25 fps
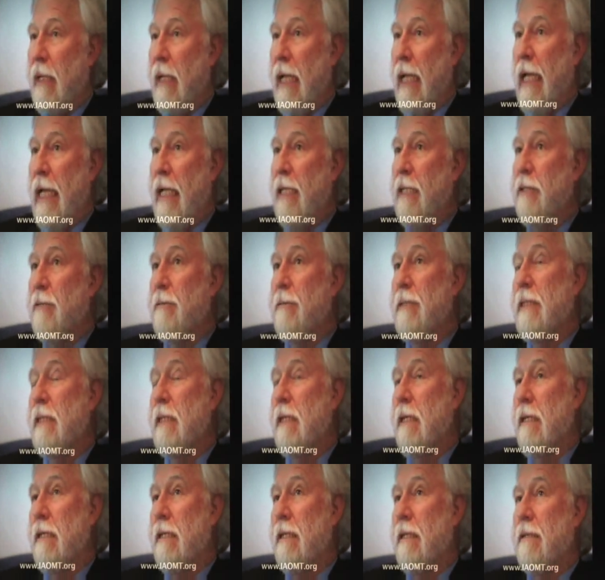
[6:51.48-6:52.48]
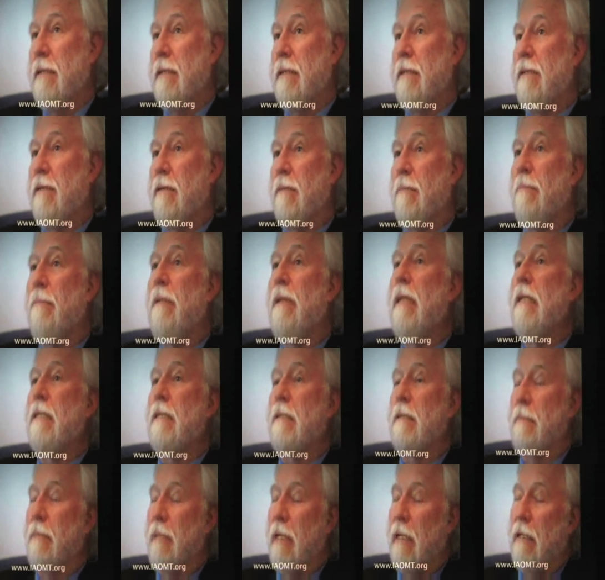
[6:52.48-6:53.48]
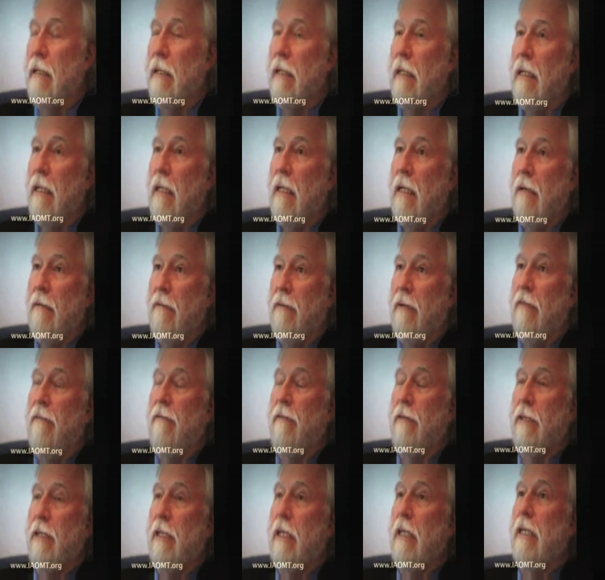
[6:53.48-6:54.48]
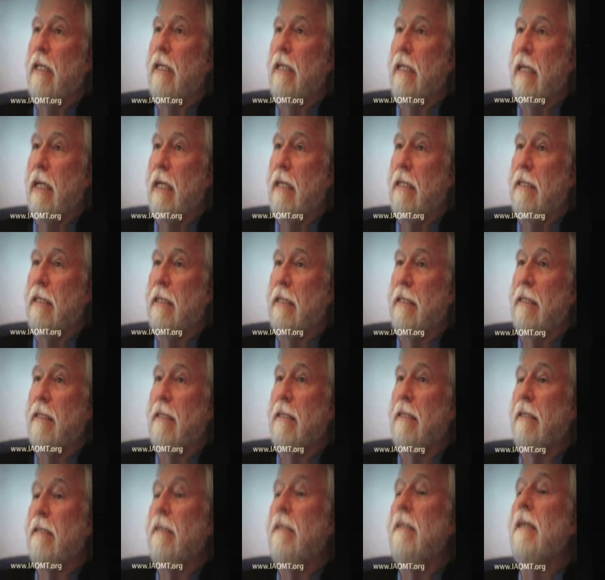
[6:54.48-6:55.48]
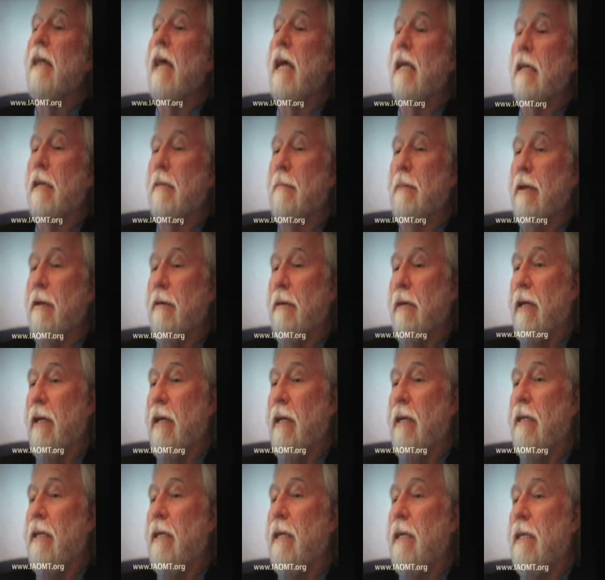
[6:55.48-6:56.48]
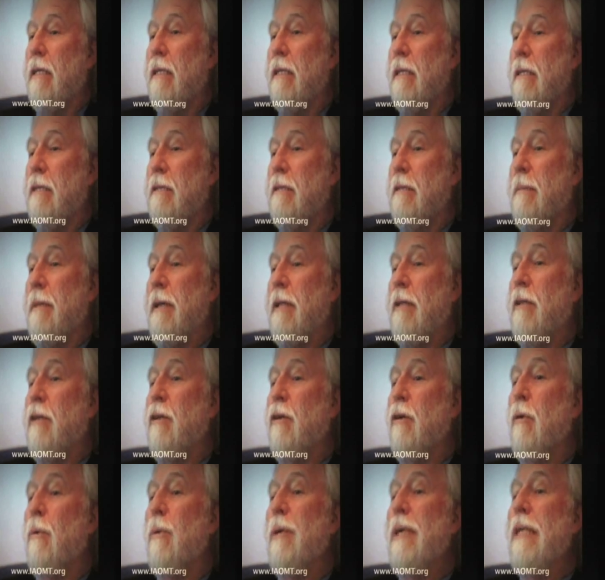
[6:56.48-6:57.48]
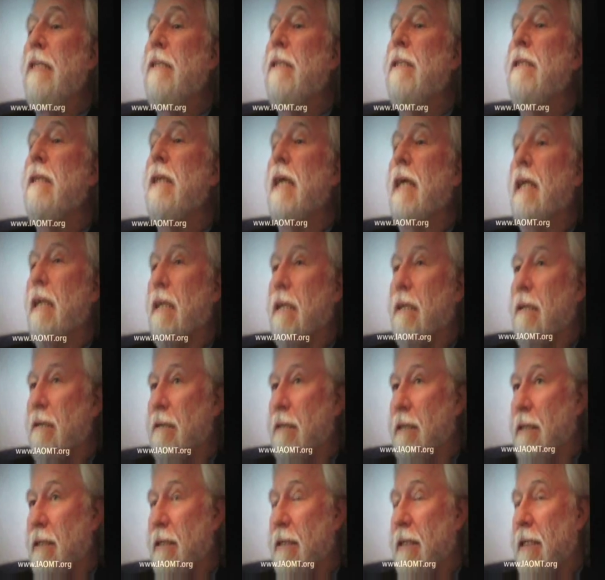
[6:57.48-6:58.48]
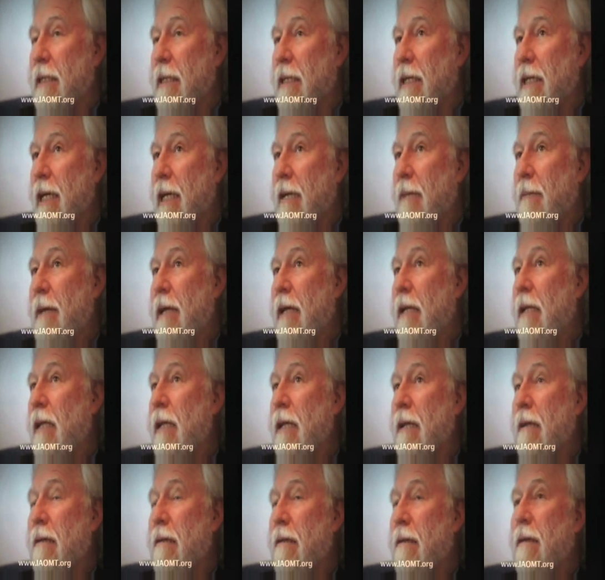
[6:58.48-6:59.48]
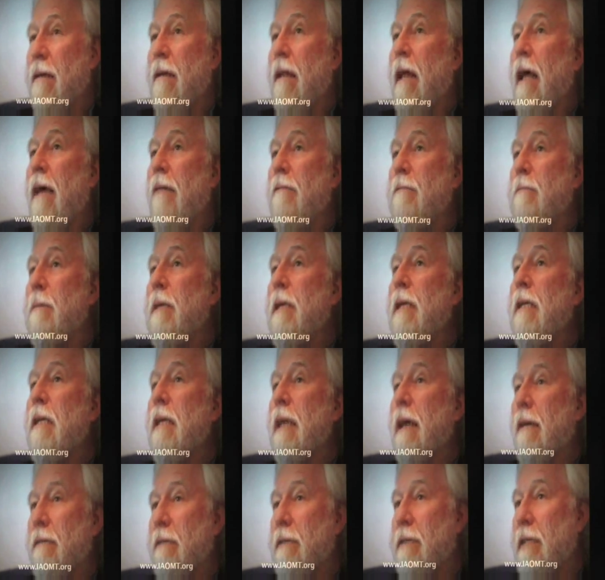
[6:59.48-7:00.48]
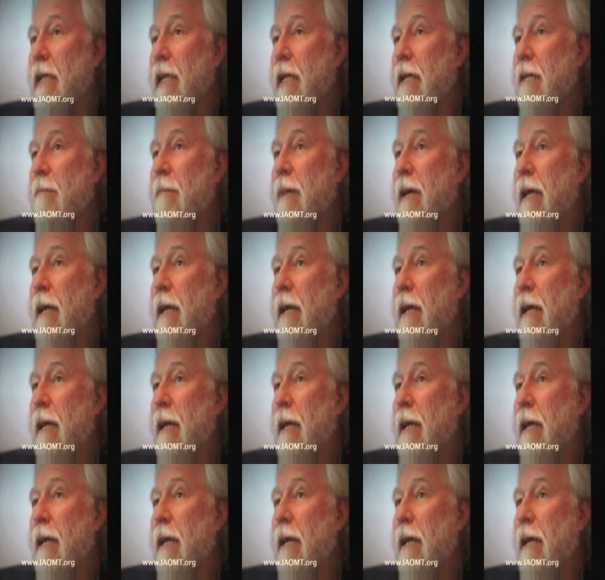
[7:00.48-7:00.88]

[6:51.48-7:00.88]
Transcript: And as a result, there's a tremendous amount of infertility in dental systems. There's a documentary on it. And it's about the Norwegian dental nurses and about their lives being devastated